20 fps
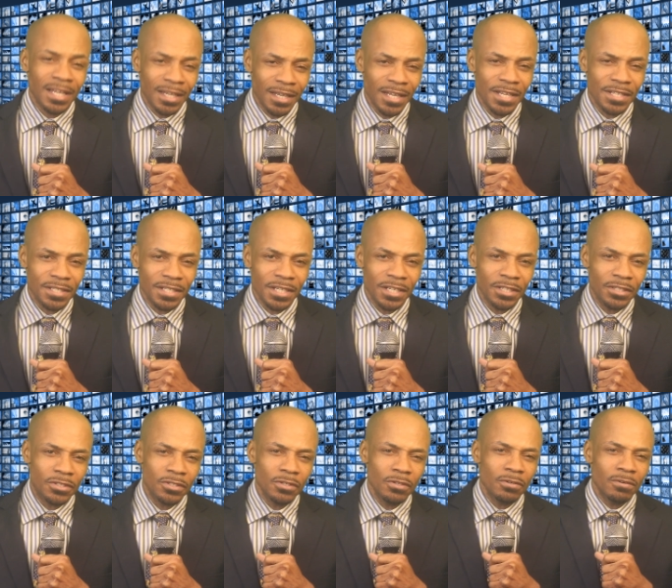Let's
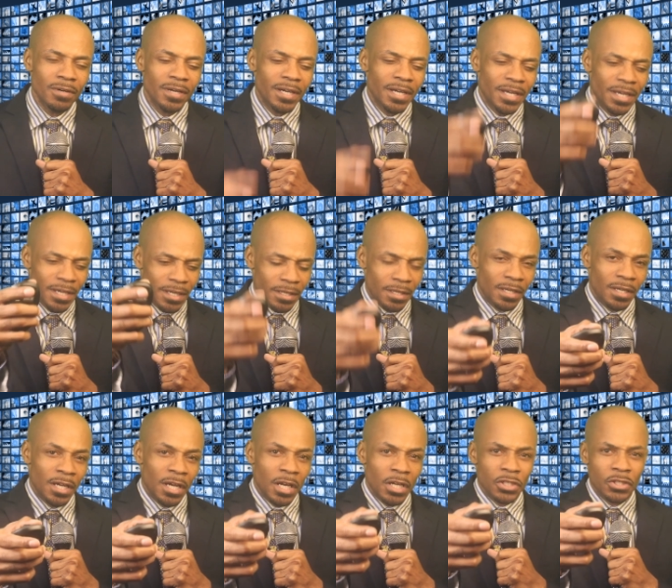get to it!
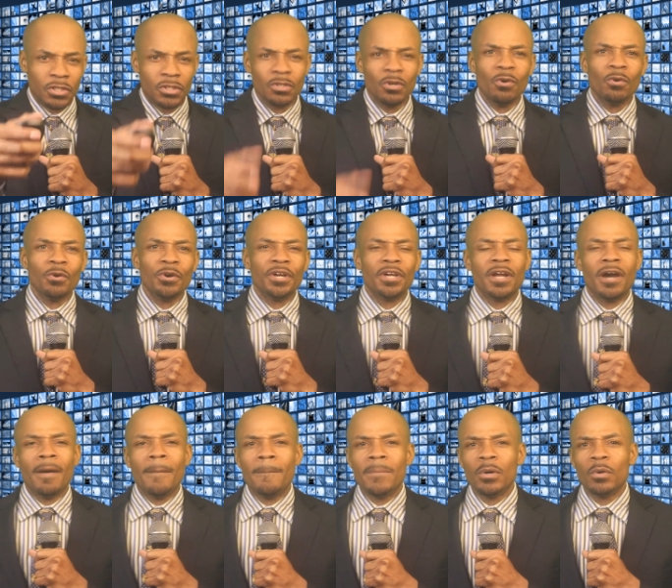Story
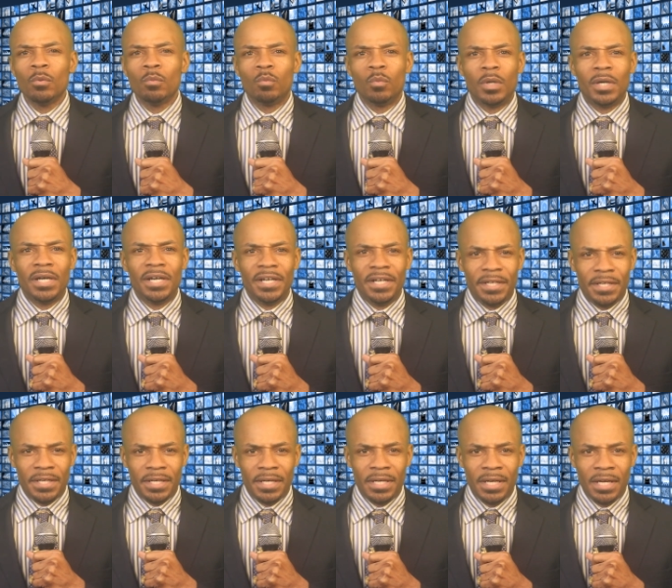number one